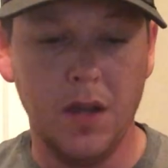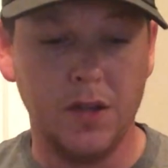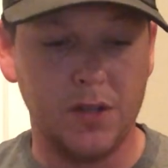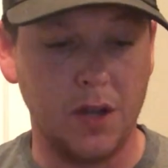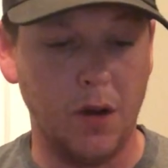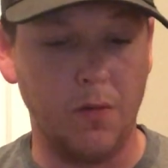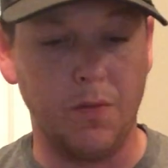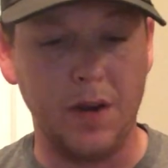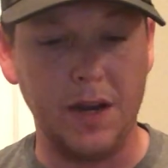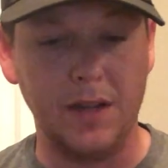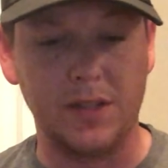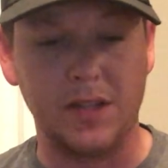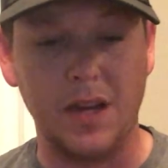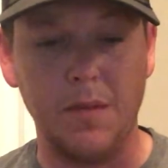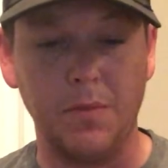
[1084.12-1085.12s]
So
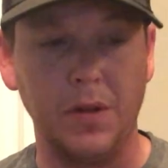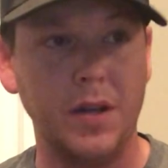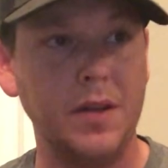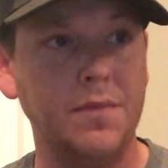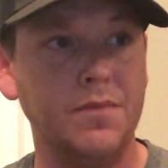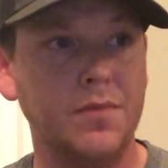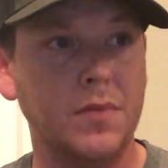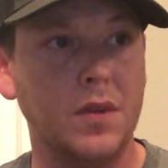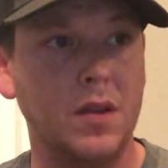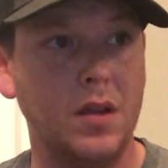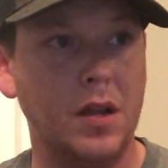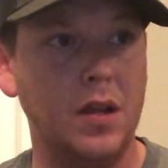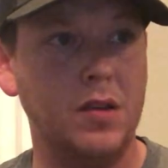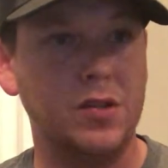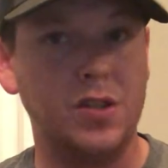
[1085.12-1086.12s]
reassembly
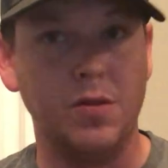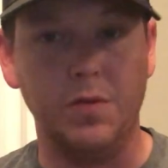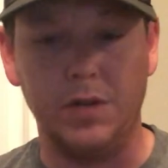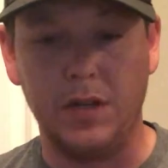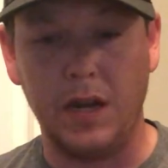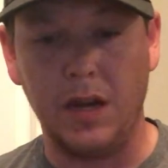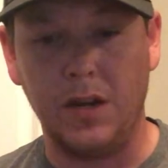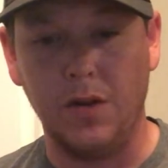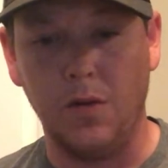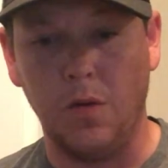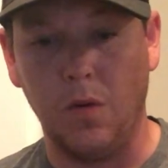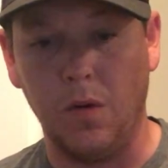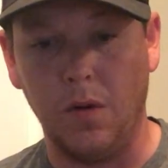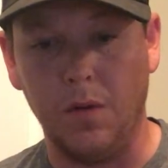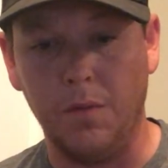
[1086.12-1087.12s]
is you would take
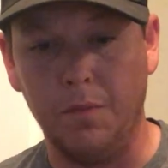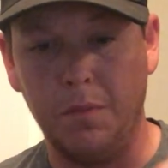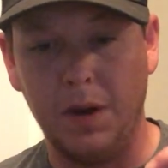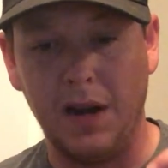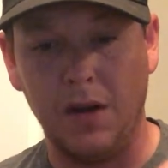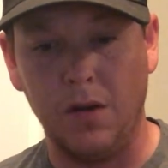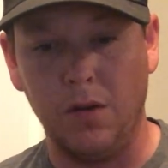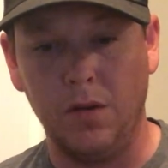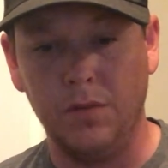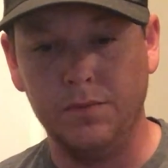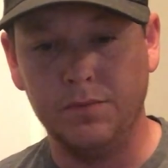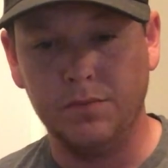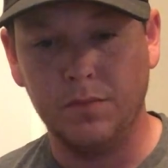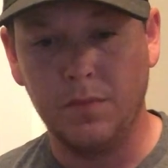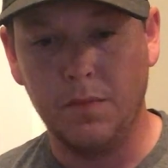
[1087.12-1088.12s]
your barrel,
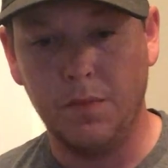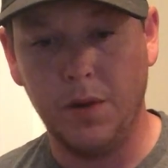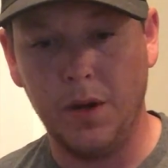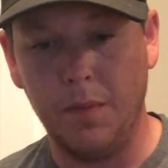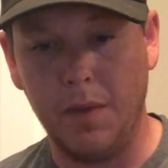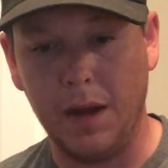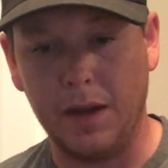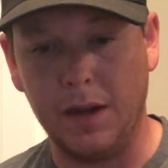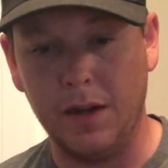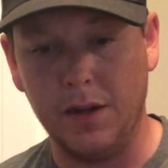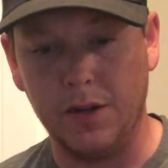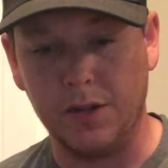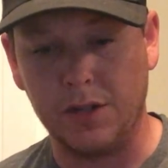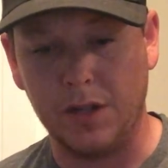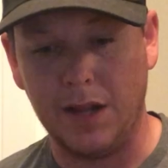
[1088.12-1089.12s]
put it back into
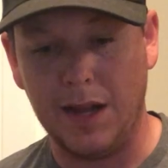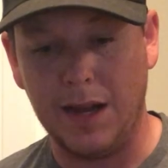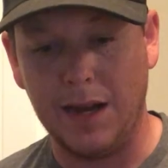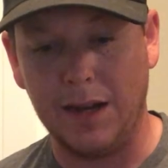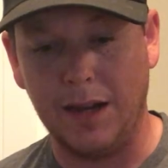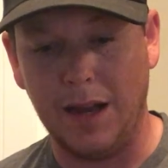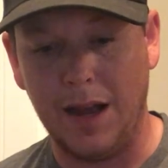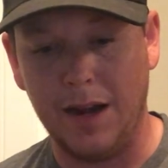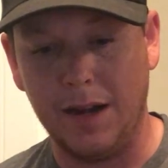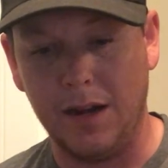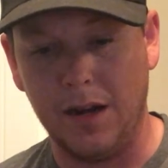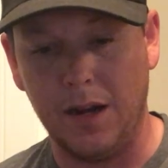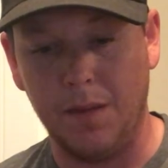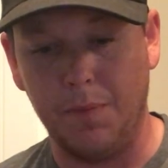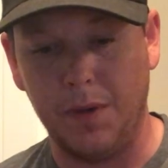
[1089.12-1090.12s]
your slide, line
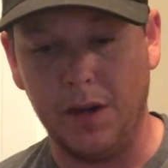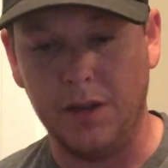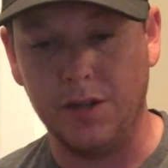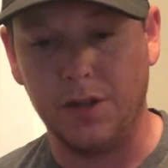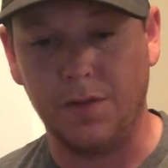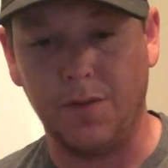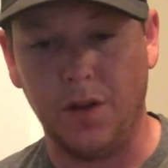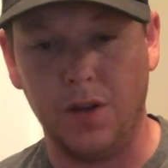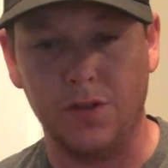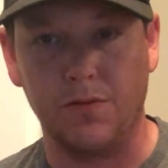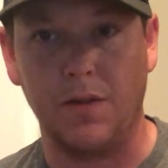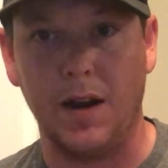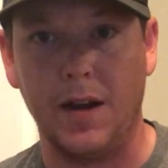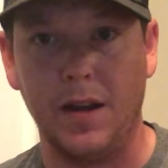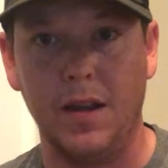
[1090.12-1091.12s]
it up, and it just falls
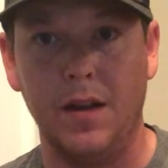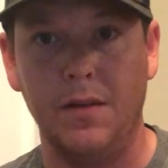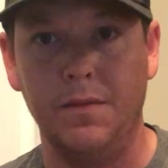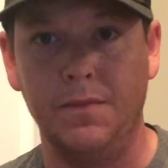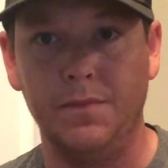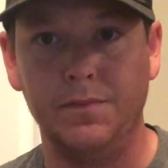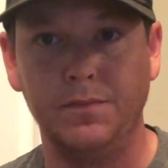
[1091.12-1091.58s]
right in.